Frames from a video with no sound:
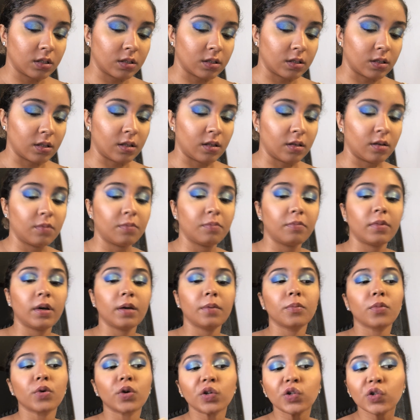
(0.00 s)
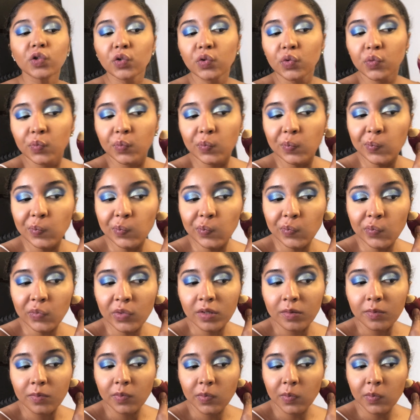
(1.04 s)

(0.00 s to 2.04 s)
to dip my brush like